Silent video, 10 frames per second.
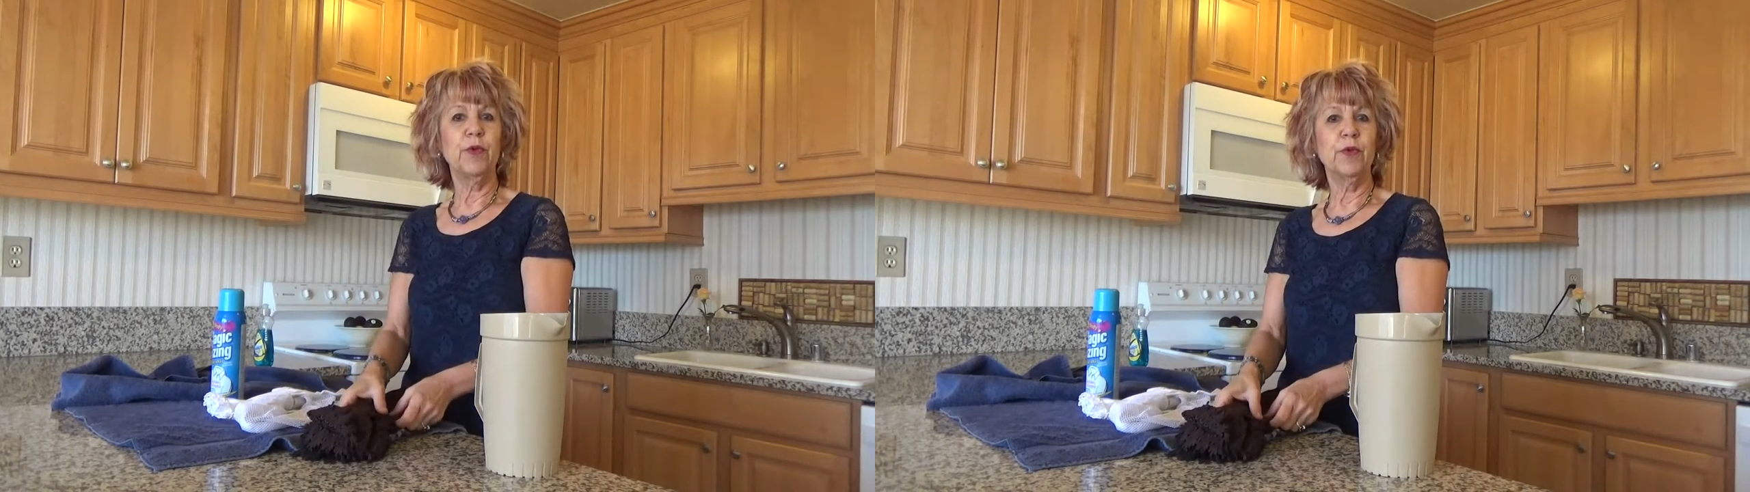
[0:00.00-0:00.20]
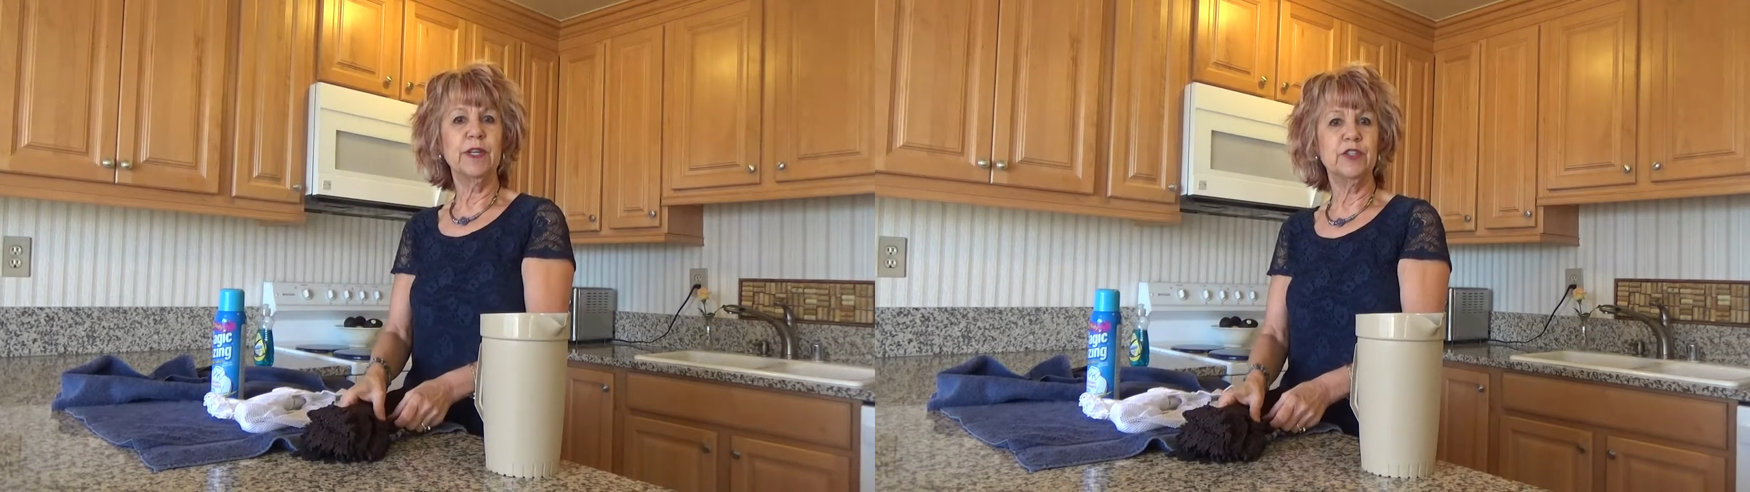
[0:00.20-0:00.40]

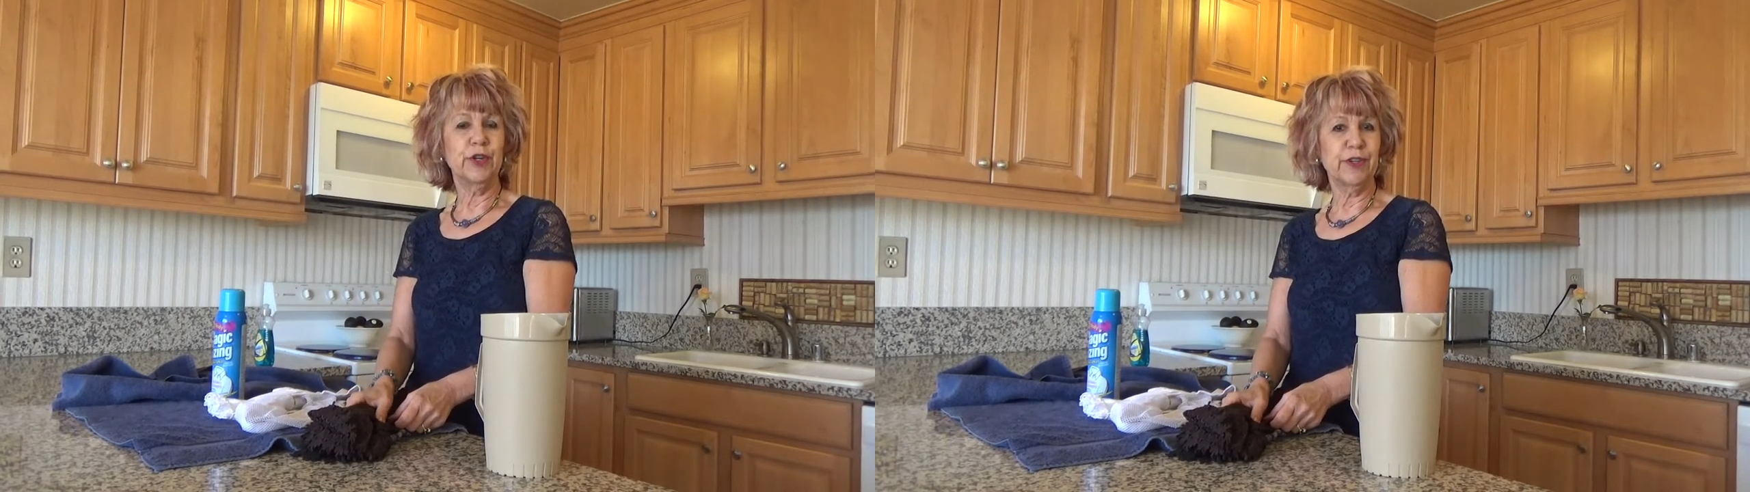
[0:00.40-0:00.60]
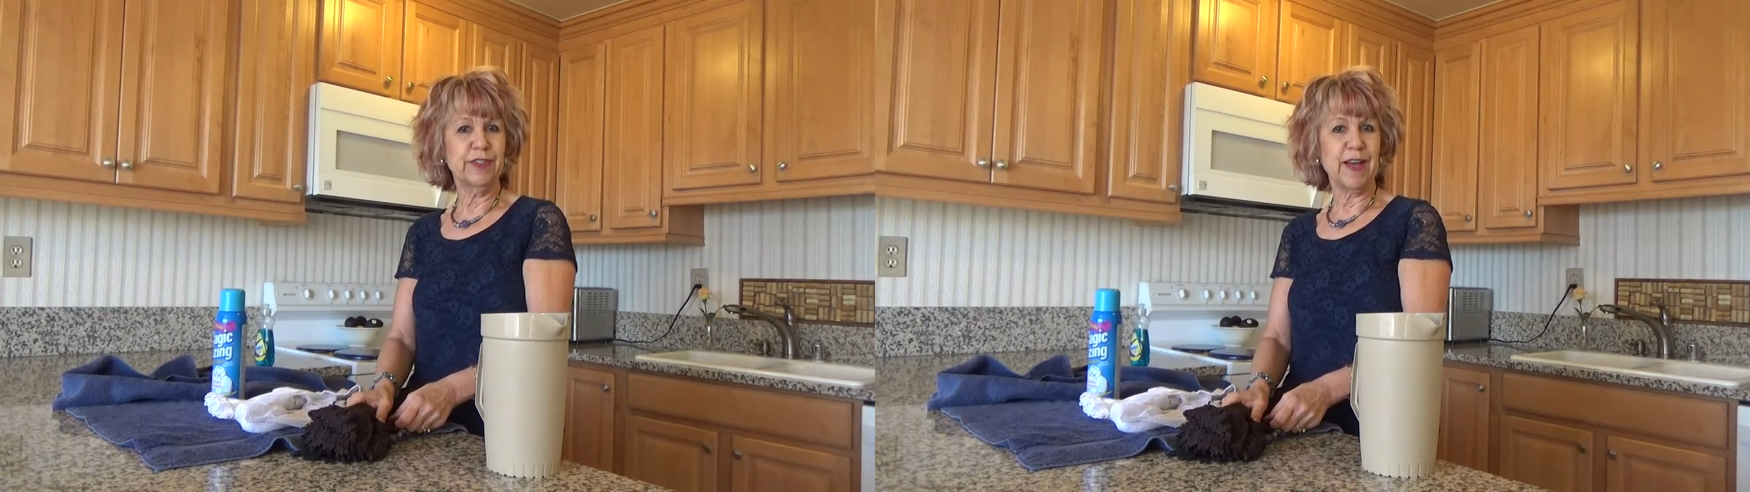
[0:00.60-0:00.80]
you enjoy
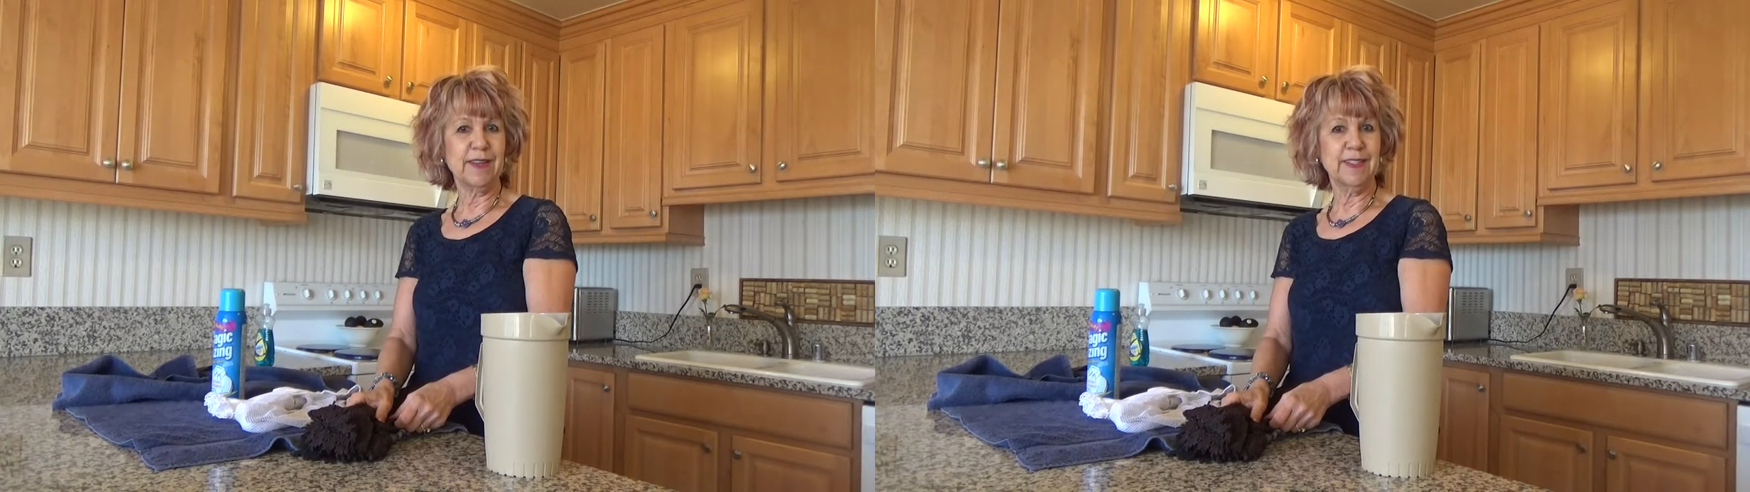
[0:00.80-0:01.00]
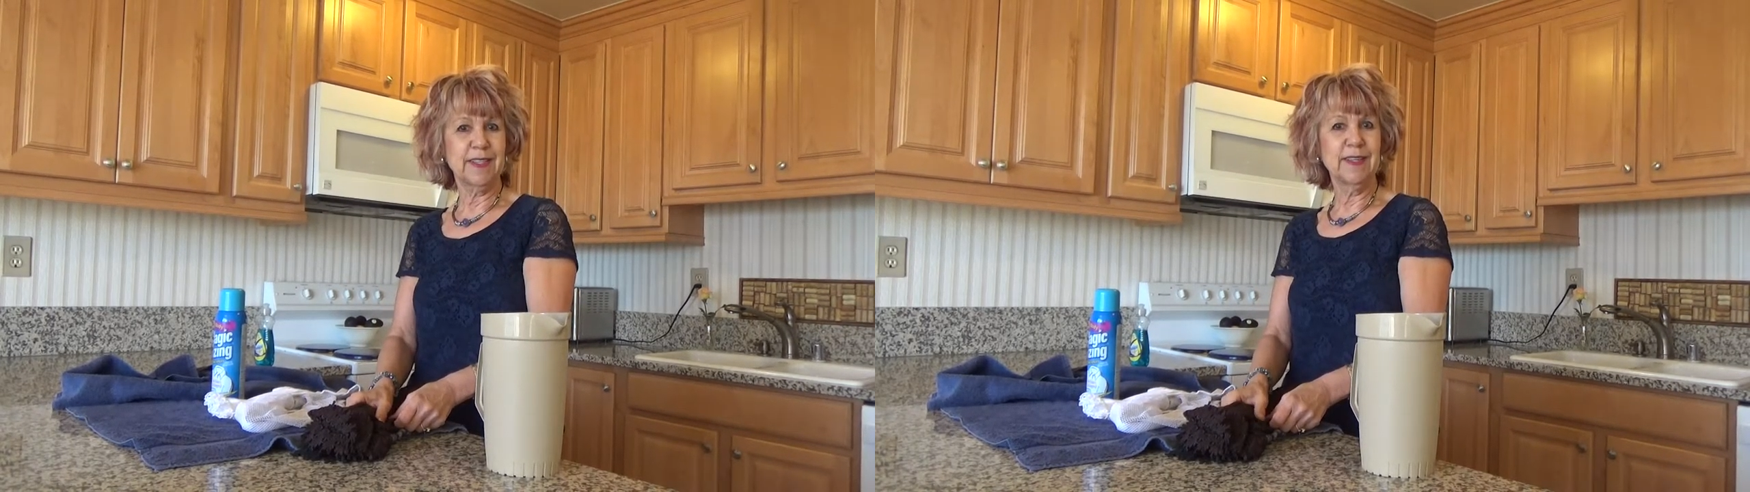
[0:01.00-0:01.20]
your
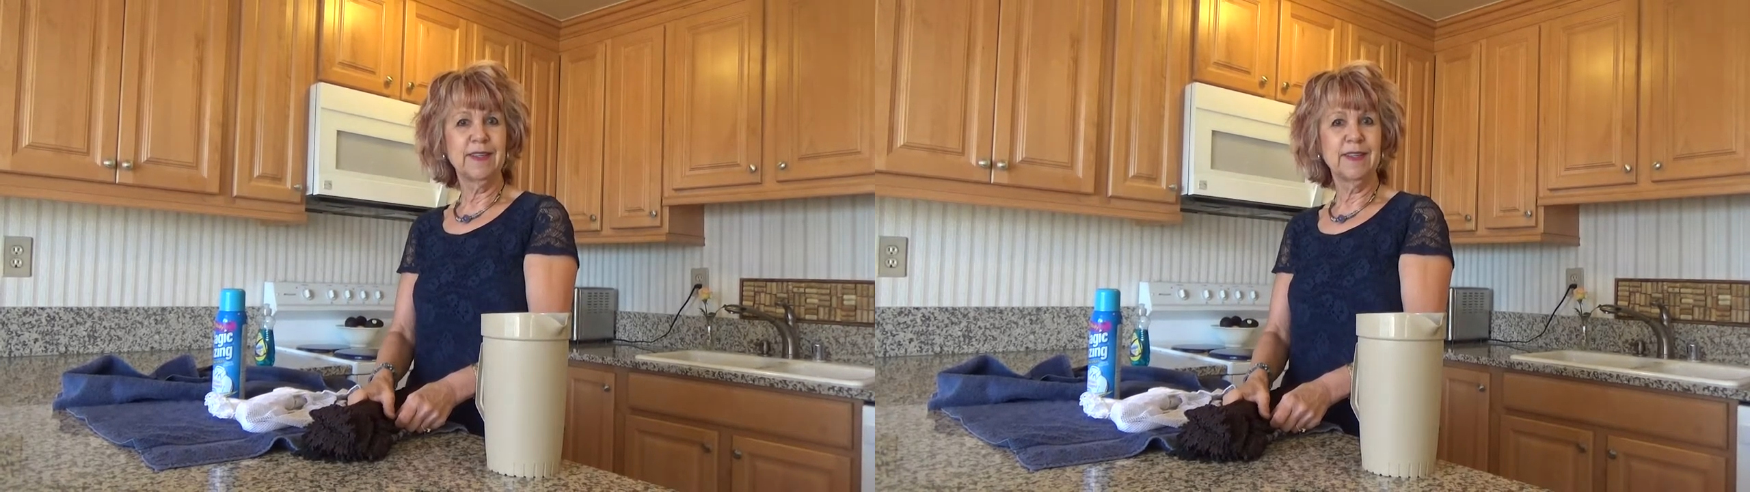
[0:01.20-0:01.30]
socks.